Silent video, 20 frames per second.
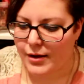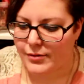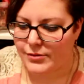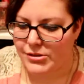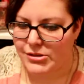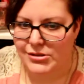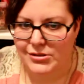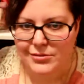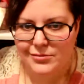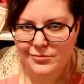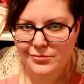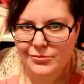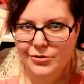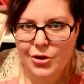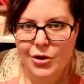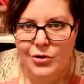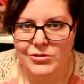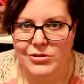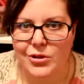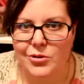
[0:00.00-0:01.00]
just
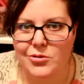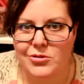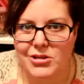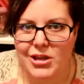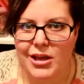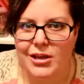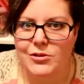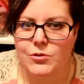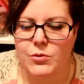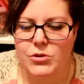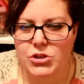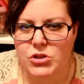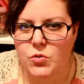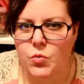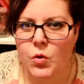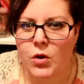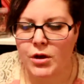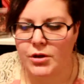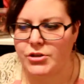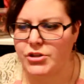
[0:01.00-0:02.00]
goes out and takes what she
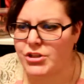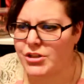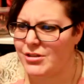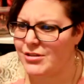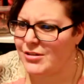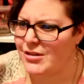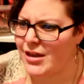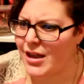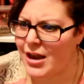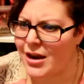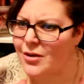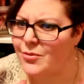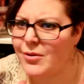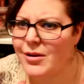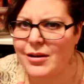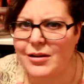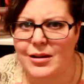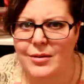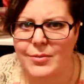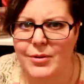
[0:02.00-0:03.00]
wants. She doesn't care what
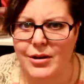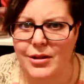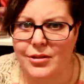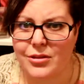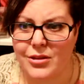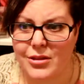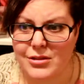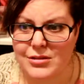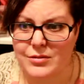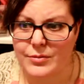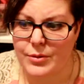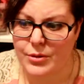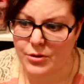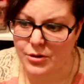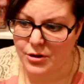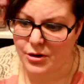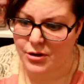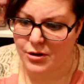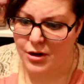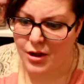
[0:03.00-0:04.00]
anybody thinks about
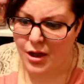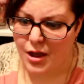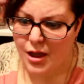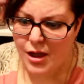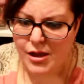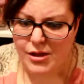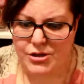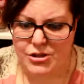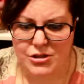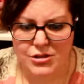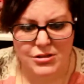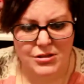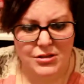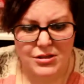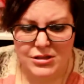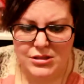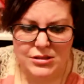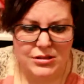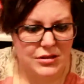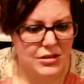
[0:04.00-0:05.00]
her. She's
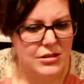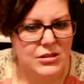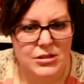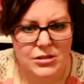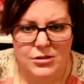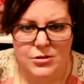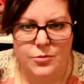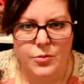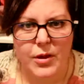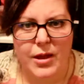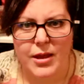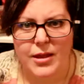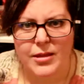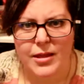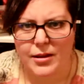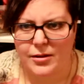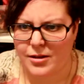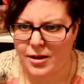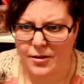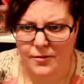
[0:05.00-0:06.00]
this this is the way
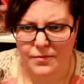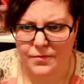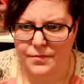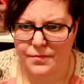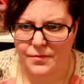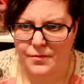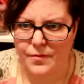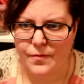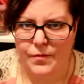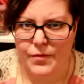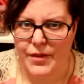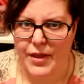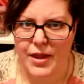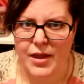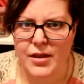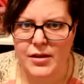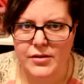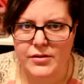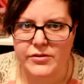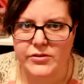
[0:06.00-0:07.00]
that life
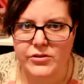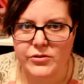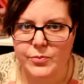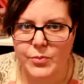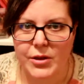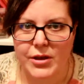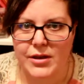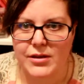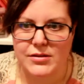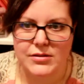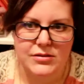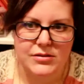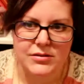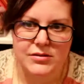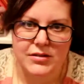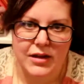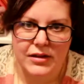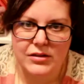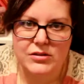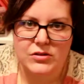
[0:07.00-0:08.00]
is because
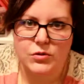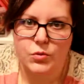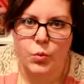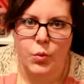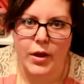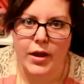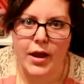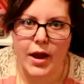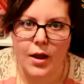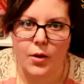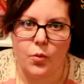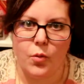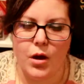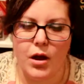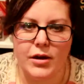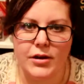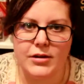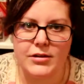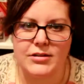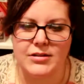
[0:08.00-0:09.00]
that's the way I
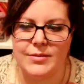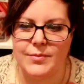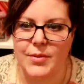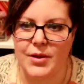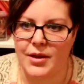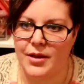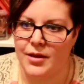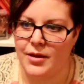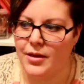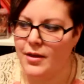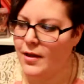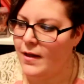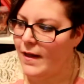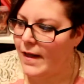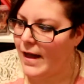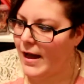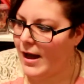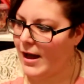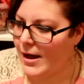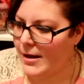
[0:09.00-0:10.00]
want it to be.
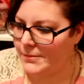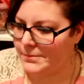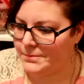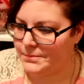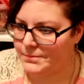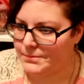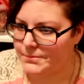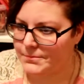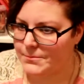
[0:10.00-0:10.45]
Um,